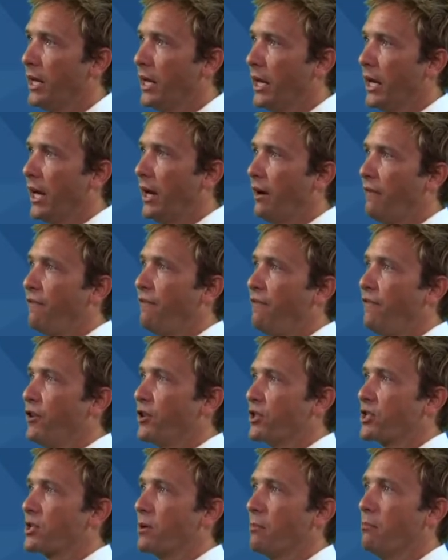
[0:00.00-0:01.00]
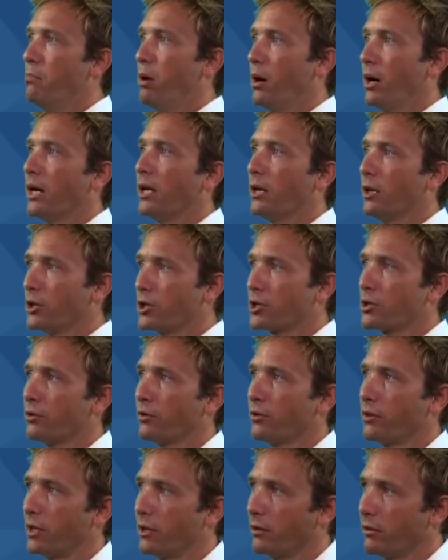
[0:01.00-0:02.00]
Our first biological
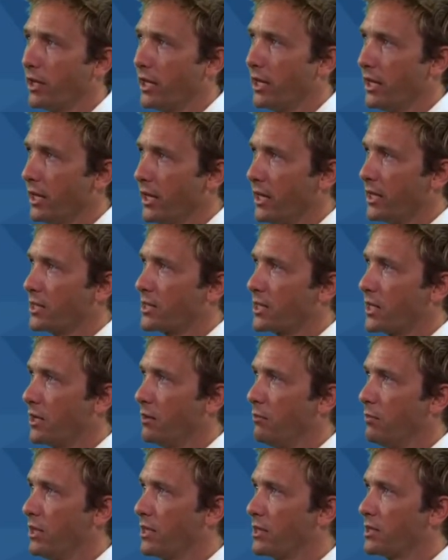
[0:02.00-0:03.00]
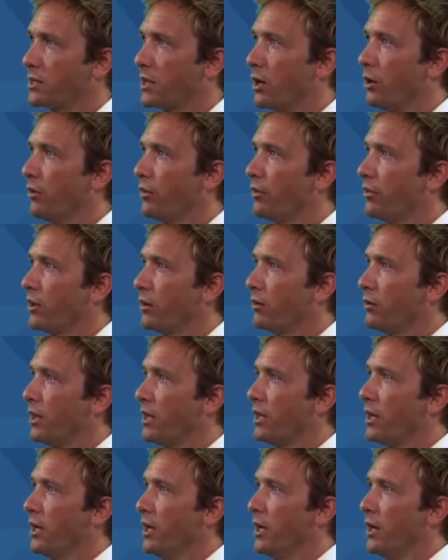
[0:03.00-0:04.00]
theory is going to be cell theory.
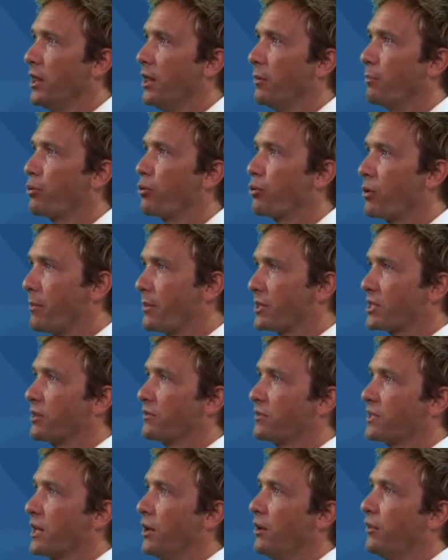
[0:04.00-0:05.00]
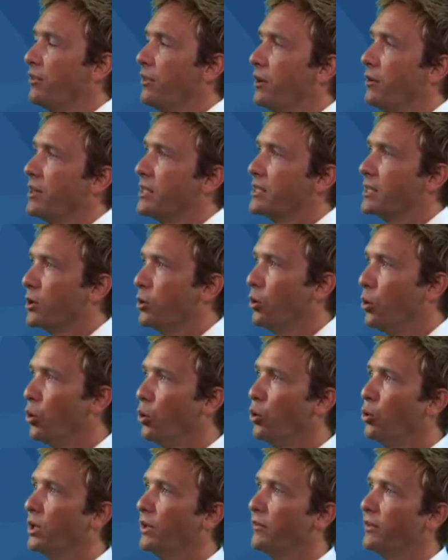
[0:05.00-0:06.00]
The premise of cell theory is that
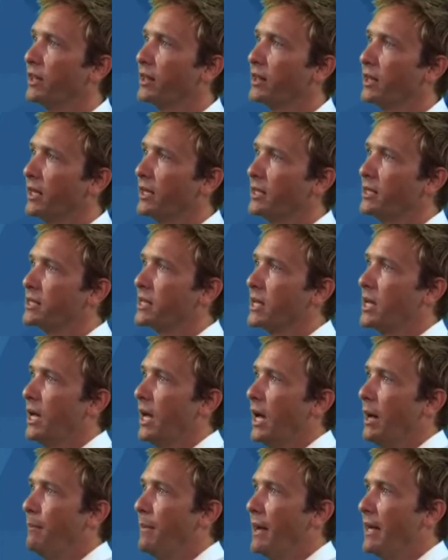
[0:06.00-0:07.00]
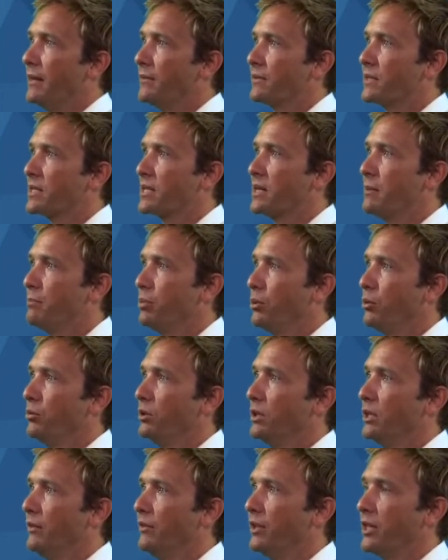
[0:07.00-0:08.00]
all living things are made of simple
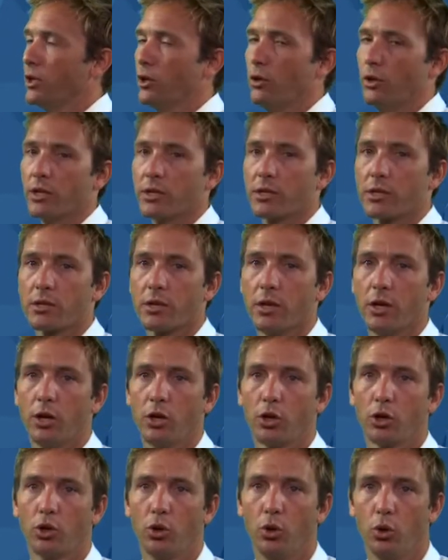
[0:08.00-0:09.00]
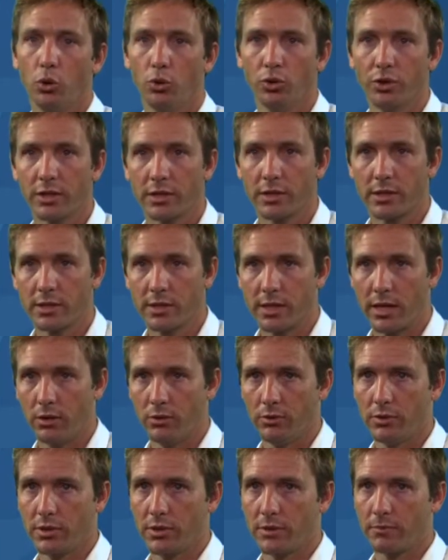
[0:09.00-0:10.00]
living units called
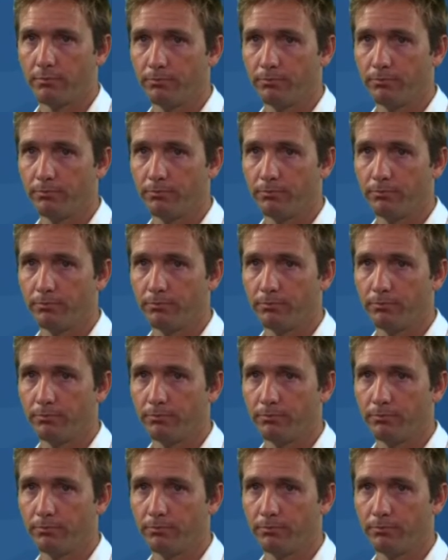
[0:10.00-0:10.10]
cells.